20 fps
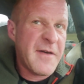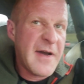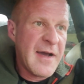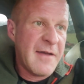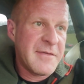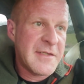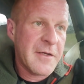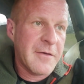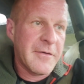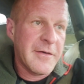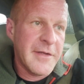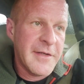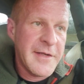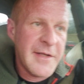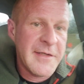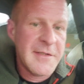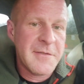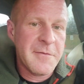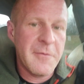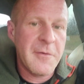5 cigarette a
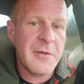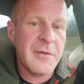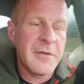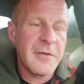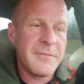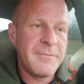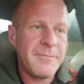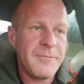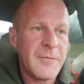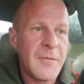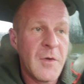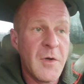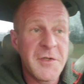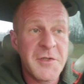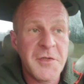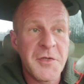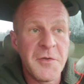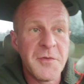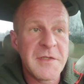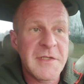day smoker or
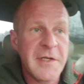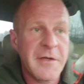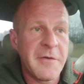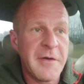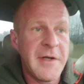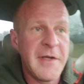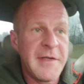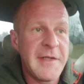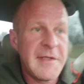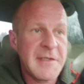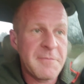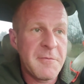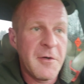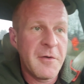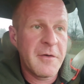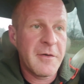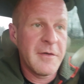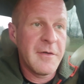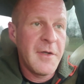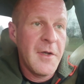2 cigarette a day
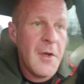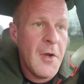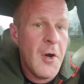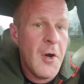smoker